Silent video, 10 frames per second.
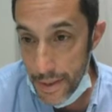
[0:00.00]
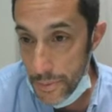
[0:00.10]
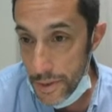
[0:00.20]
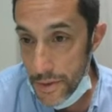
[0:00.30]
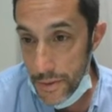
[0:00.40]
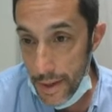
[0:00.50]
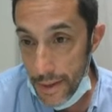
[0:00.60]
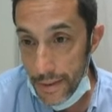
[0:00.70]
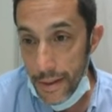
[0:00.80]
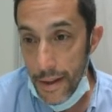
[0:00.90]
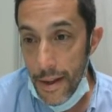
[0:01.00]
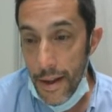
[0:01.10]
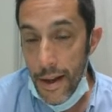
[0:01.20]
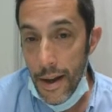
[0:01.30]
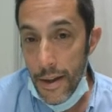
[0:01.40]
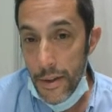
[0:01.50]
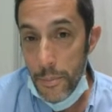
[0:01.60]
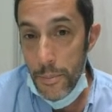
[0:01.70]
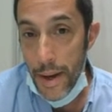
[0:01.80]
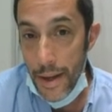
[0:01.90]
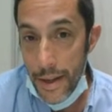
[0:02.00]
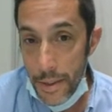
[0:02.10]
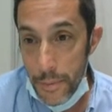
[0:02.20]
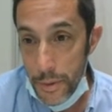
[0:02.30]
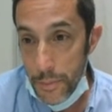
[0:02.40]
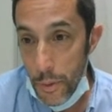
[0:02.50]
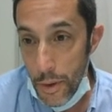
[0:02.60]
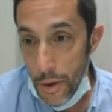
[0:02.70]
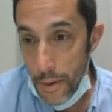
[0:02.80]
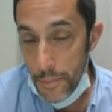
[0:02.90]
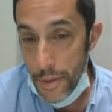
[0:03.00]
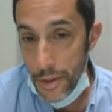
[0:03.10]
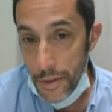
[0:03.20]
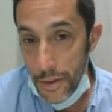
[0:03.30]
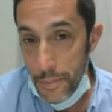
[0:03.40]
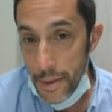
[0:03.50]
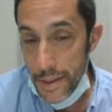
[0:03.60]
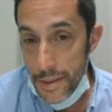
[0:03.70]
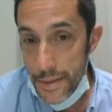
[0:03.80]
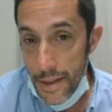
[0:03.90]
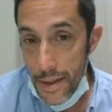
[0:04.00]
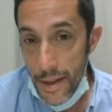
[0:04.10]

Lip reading: these ones directly, you might end up doing more harm than good because